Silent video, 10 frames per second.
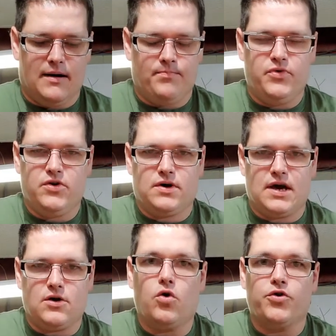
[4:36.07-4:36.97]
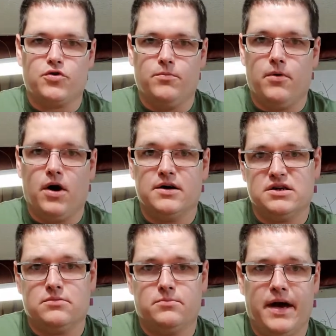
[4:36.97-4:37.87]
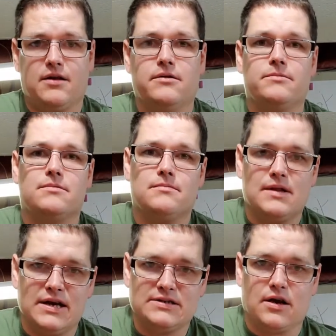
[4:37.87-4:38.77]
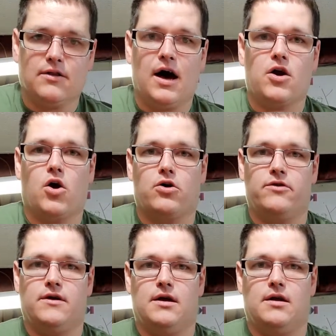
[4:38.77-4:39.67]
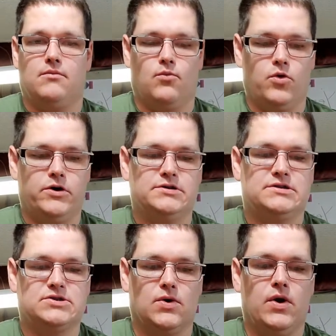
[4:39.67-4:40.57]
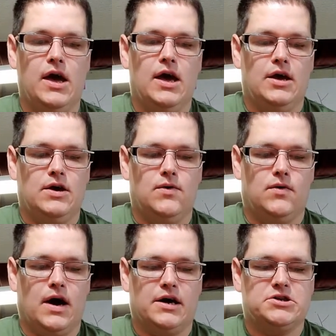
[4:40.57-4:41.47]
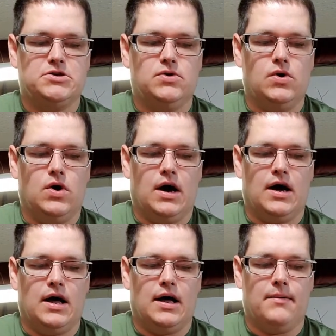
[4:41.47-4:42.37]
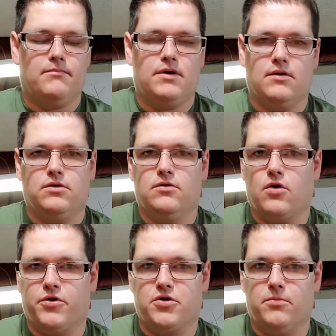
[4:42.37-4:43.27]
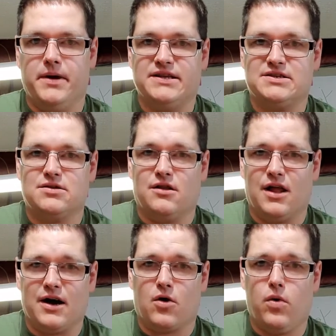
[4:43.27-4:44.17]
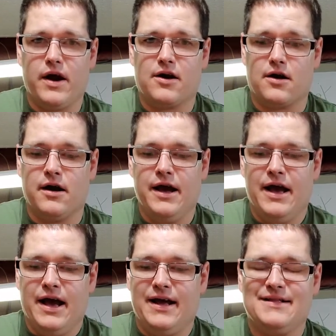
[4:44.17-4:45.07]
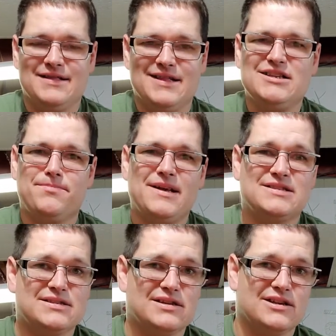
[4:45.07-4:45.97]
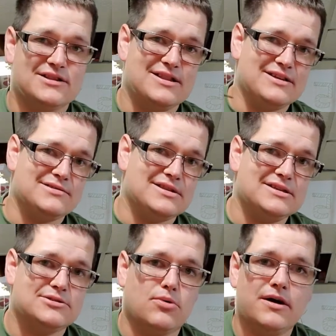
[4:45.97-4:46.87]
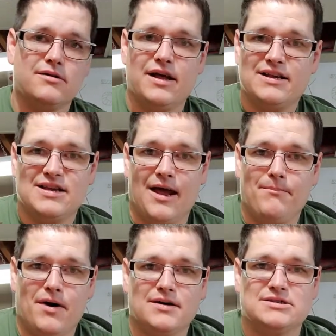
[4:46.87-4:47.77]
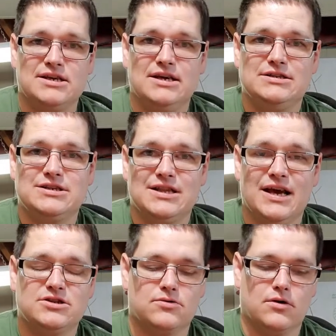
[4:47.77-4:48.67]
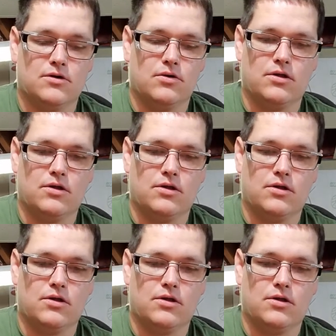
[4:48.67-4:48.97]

you can go through a metal. It's a lot harder than wood, so you got to you go through bits a lot quicker. And these bits, these run like $10 each and that, so